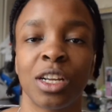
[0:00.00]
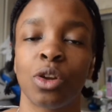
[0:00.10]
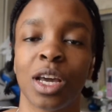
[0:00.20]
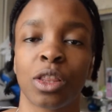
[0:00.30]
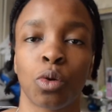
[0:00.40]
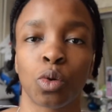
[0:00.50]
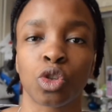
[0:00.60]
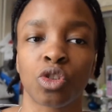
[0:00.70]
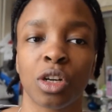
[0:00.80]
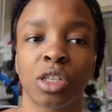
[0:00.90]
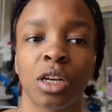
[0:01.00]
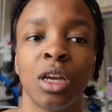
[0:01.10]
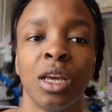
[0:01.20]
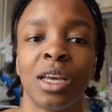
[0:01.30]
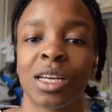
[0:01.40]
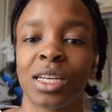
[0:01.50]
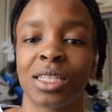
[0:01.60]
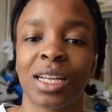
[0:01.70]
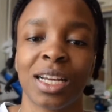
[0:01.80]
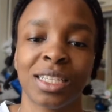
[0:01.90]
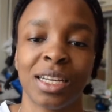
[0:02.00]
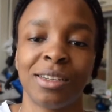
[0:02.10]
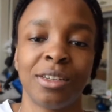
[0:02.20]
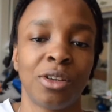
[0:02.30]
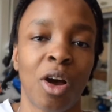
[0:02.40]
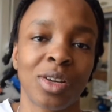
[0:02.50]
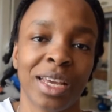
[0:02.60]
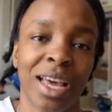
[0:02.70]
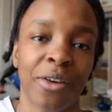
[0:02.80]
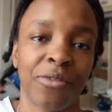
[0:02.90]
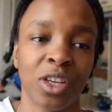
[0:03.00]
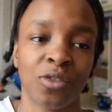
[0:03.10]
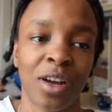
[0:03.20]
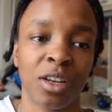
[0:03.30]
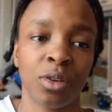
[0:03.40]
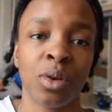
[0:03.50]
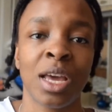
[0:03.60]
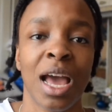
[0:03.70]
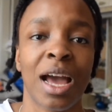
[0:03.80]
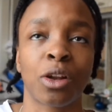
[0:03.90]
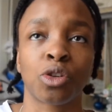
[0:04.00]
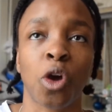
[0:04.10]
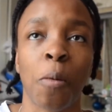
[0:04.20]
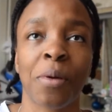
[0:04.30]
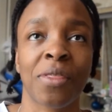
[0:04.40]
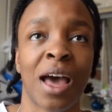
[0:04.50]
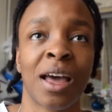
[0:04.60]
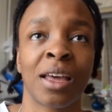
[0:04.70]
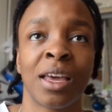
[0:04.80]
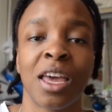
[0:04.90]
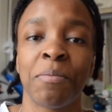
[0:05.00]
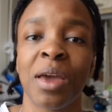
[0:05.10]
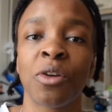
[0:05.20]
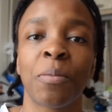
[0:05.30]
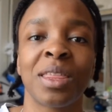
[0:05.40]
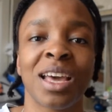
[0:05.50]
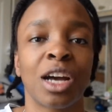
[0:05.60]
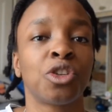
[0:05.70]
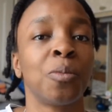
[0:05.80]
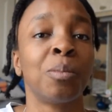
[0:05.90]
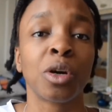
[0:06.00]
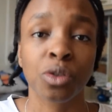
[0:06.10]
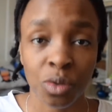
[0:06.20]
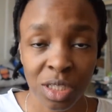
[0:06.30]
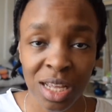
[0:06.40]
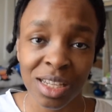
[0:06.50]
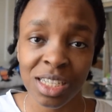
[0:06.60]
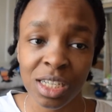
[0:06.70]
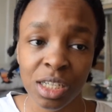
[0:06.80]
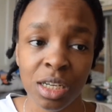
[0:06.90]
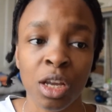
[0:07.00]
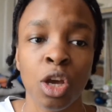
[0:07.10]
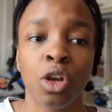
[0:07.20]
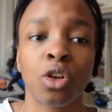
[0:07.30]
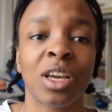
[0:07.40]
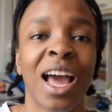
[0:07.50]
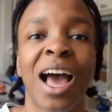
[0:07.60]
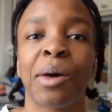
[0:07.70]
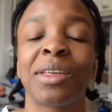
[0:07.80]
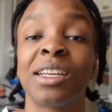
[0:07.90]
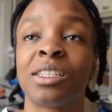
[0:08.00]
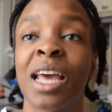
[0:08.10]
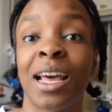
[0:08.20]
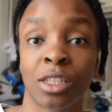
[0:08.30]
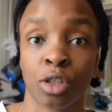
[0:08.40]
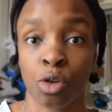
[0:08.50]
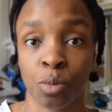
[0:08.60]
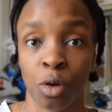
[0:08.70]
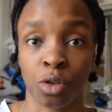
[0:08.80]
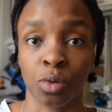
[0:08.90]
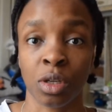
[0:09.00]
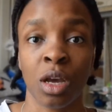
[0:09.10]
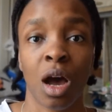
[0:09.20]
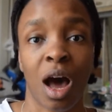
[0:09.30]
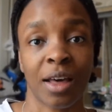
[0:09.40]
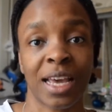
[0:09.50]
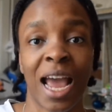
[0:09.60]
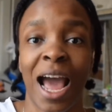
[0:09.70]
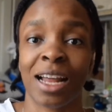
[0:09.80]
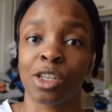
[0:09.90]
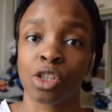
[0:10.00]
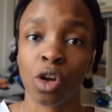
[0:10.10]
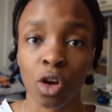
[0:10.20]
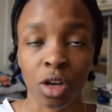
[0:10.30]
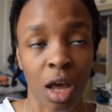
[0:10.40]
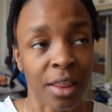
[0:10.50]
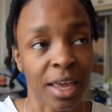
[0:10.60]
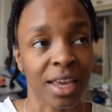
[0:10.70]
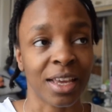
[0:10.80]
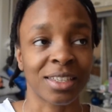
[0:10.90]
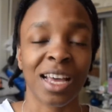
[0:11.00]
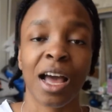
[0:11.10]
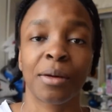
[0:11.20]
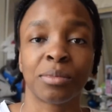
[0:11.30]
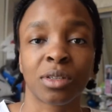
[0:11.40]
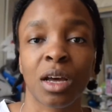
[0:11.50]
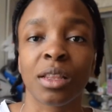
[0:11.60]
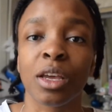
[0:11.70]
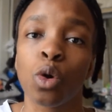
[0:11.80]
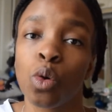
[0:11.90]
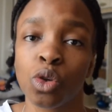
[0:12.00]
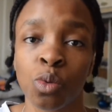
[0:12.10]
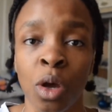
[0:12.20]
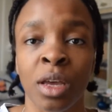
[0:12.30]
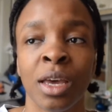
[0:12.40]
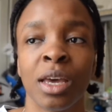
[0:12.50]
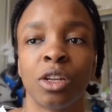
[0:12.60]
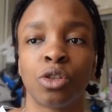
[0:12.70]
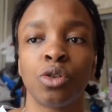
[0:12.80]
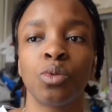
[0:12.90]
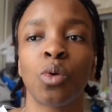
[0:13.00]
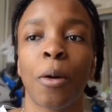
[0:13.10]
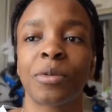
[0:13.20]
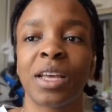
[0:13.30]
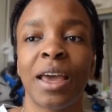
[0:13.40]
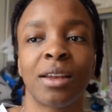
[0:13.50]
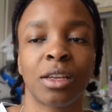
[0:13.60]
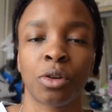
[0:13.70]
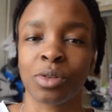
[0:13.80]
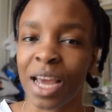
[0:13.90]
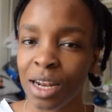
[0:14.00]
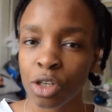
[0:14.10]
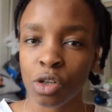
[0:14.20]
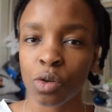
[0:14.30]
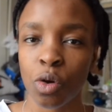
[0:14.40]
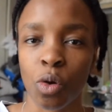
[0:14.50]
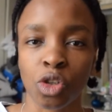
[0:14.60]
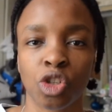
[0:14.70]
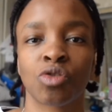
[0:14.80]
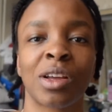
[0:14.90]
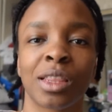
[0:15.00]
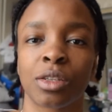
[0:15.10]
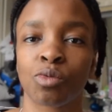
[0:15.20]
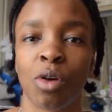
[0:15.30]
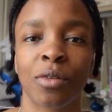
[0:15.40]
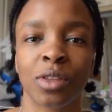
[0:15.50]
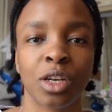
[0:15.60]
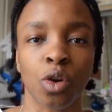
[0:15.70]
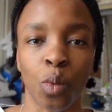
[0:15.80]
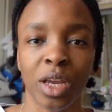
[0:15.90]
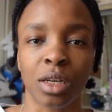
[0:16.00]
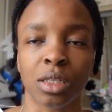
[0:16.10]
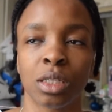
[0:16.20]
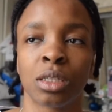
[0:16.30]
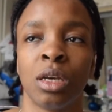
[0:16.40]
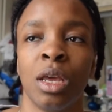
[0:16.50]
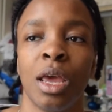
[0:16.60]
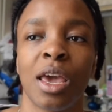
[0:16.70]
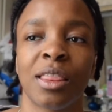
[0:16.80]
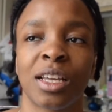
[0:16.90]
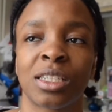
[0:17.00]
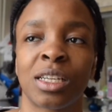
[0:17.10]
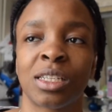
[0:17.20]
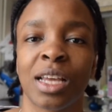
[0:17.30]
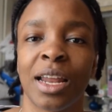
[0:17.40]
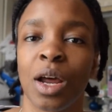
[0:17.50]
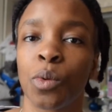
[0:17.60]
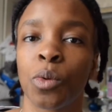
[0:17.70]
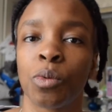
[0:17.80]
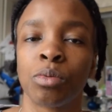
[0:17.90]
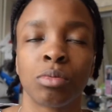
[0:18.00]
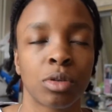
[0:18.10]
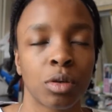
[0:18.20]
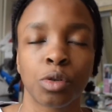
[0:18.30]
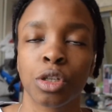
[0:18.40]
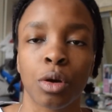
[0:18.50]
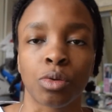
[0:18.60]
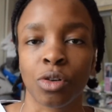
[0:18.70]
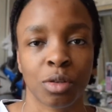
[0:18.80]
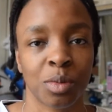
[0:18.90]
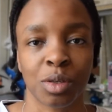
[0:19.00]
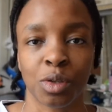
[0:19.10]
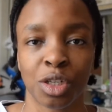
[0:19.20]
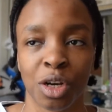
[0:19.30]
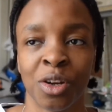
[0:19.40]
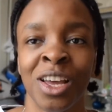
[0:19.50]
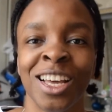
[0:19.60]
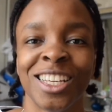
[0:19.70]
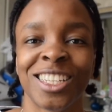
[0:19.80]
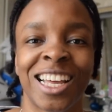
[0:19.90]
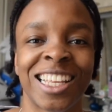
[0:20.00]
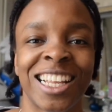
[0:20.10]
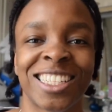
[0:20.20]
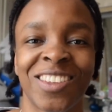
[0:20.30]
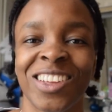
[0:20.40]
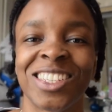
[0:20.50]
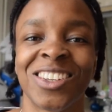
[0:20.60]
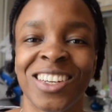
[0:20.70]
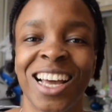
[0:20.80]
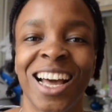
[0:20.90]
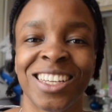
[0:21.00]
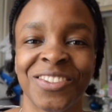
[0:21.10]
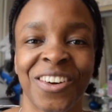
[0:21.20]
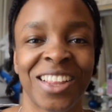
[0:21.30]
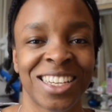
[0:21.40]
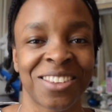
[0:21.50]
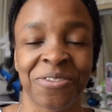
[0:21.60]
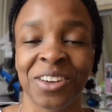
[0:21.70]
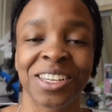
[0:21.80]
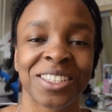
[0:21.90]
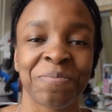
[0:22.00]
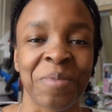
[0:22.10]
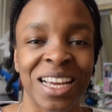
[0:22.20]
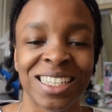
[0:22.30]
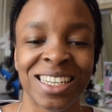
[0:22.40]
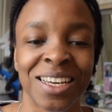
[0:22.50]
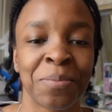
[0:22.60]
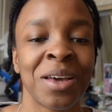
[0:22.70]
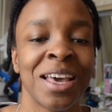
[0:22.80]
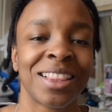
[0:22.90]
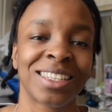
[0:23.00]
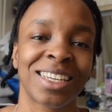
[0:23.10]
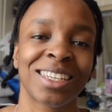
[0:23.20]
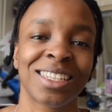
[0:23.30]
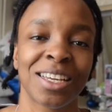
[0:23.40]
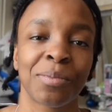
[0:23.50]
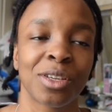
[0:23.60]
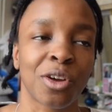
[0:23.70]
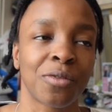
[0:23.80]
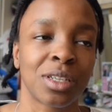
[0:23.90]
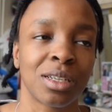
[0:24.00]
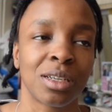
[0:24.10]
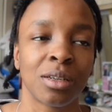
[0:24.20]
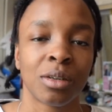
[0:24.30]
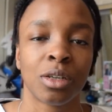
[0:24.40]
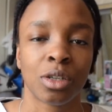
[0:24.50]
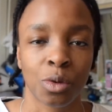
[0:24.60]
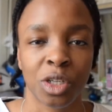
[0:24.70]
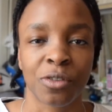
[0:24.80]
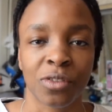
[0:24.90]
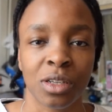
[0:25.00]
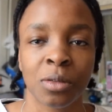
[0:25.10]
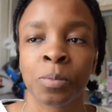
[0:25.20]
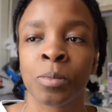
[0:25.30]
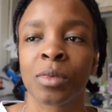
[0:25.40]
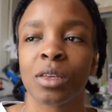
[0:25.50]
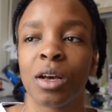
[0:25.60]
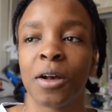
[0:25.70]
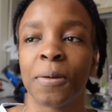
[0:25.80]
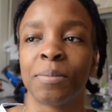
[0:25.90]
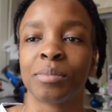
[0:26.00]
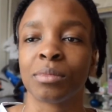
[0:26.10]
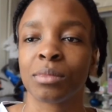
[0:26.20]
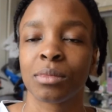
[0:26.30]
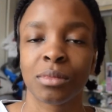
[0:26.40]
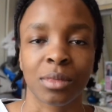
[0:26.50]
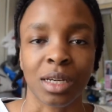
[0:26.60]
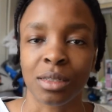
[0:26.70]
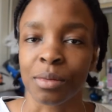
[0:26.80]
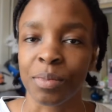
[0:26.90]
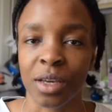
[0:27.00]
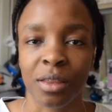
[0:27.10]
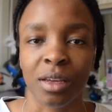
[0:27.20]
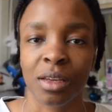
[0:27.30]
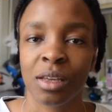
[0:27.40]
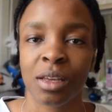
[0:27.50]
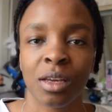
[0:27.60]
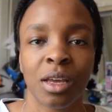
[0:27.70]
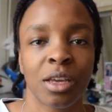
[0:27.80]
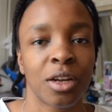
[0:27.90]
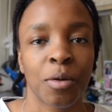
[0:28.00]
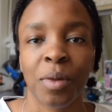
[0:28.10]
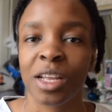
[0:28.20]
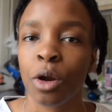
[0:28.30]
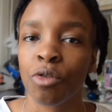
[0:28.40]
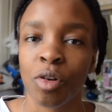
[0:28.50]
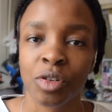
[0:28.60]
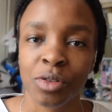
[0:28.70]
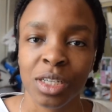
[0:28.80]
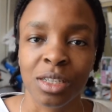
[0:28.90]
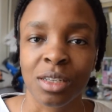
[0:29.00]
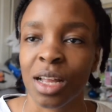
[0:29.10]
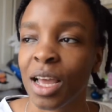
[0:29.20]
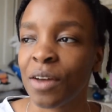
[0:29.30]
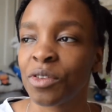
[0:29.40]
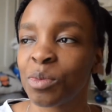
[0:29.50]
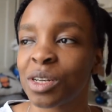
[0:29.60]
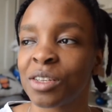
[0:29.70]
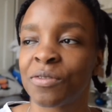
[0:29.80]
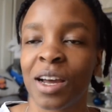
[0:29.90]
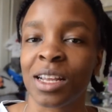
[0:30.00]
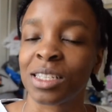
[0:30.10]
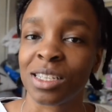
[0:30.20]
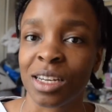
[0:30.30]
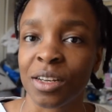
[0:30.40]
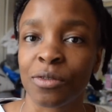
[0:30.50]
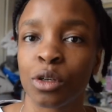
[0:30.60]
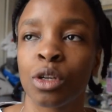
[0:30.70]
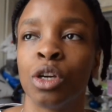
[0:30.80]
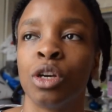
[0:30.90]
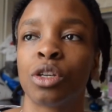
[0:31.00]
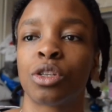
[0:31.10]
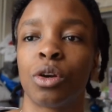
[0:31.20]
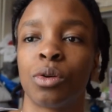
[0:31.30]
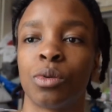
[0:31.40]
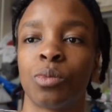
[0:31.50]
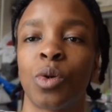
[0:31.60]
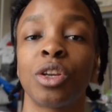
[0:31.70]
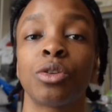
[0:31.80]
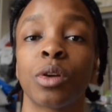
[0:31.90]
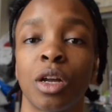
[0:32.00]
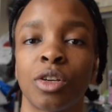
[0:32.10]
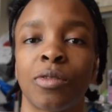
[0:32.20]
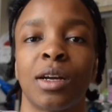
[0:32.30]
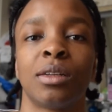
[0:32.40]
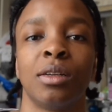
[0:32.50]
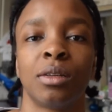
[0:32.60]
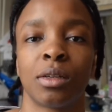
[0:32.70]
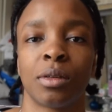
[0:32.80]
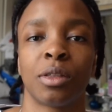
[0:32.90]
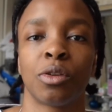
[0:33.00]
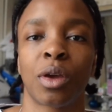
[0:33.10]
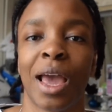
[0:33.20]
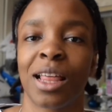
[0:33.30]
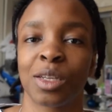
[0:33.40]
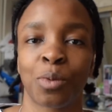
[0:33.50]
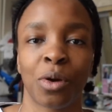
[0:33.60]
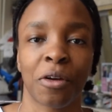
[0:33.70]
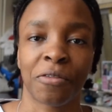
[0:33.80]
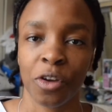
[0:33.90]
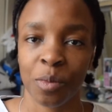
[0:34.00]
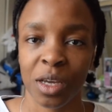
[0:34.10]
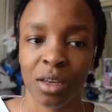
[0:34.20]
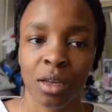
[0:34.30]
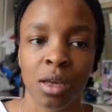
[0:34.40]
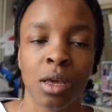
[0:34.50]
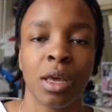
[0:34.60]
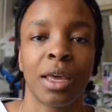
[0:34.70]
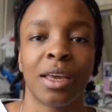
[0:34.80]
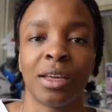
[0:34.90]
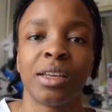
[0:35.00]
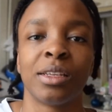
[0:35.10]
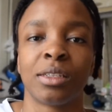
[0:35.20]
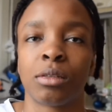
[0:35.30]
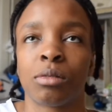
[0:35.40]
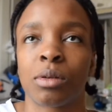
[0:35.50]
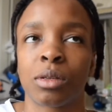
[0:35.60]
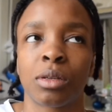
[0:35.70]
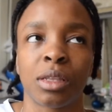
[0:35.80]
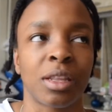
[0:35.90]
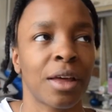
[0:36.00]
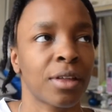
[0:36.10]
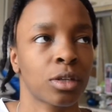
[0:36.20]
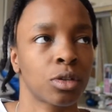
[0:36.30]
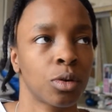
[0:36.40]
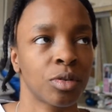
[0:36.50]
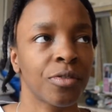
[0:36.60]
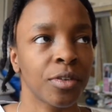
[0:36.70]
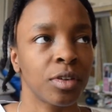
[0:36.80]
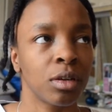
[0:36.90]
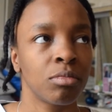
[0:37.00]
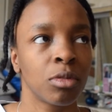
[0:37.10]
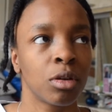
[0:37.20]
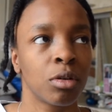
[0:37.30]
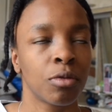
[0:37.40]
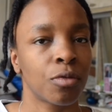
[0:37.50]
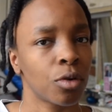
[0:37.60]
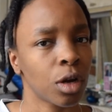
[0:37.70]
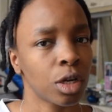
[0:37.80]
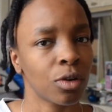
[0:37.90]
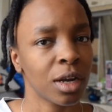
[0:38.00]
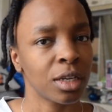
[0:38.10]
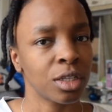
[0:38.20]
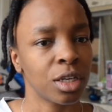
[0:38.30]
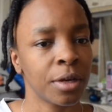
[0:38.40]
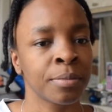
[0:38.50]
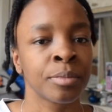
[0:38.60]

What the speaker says: look at the course structure because like I said, you can't take it at face value. And on top of that, it may not be the actual modules that they're teaching. Look at how they test those modules. Are they hands-on? Are they exams? Are they coursework? Do what tailor to your strengths rather than your weaknesses in that sense, and that will show. Trust me, it will show. So I think that's something to look at as well. That's the first main tip. The second tip is obviously tuition fees. That's a big thing. You know, money don't grow on trees. Like, everybody's finances are different. So when you're doing undergrad in the UK at this point of filming, it is 9,250 for an undergrad each year,